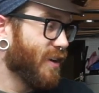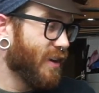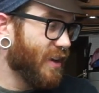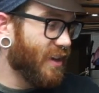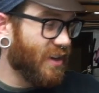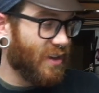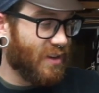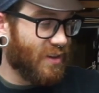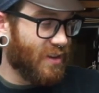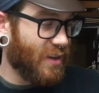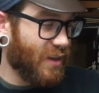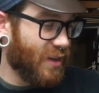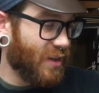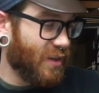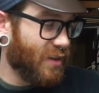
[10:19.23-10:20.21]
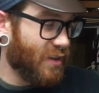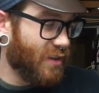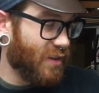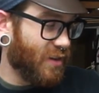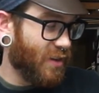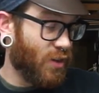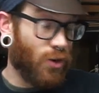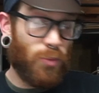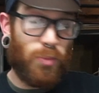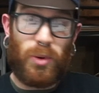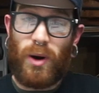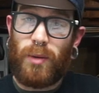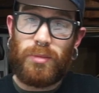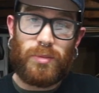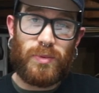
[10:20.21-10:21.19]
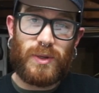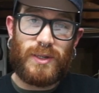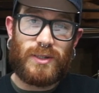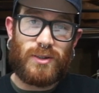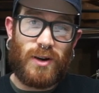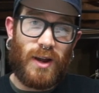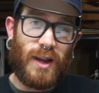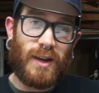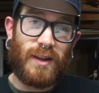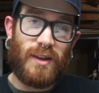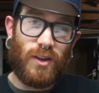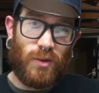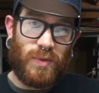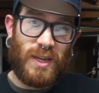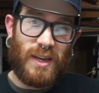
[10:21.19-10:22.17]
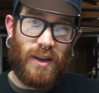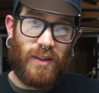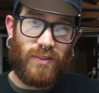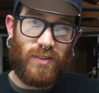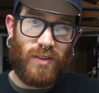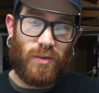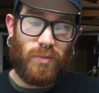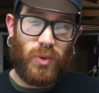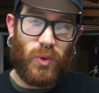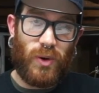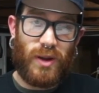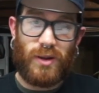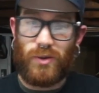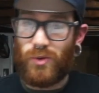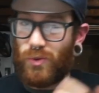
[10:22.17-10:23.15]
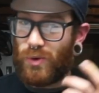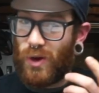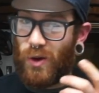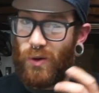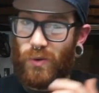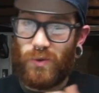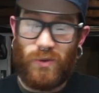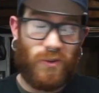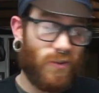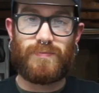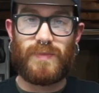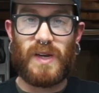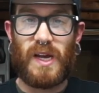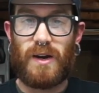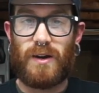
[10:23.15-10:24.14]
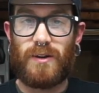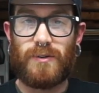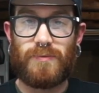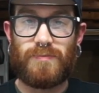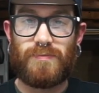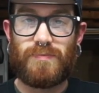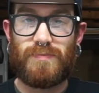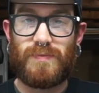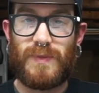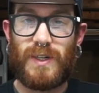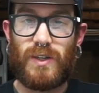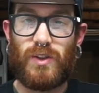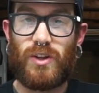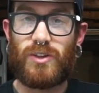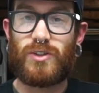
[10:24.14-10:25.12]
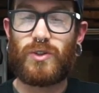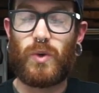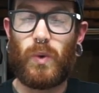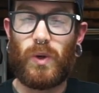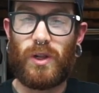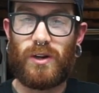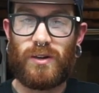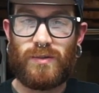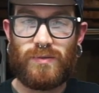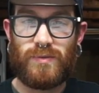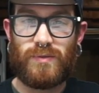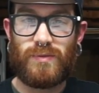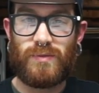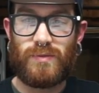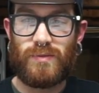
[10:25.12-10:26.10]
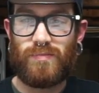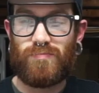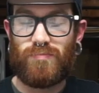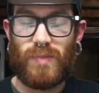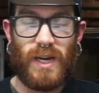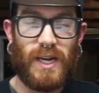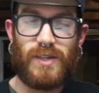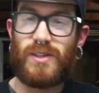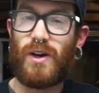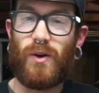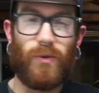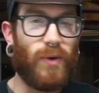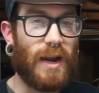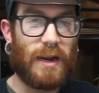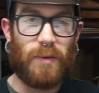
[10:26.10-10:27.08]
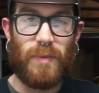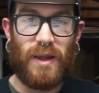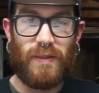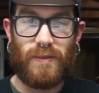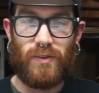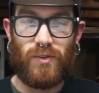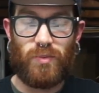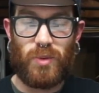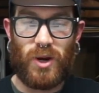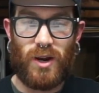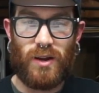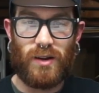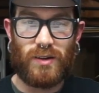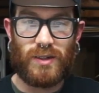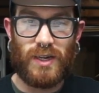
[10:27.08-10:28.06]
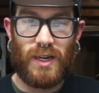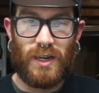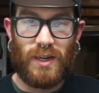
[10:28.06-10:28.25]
And uh, it'll probably try and kill me at some point. Who knows? I don't know. It looks cooler. I don't recommend this product.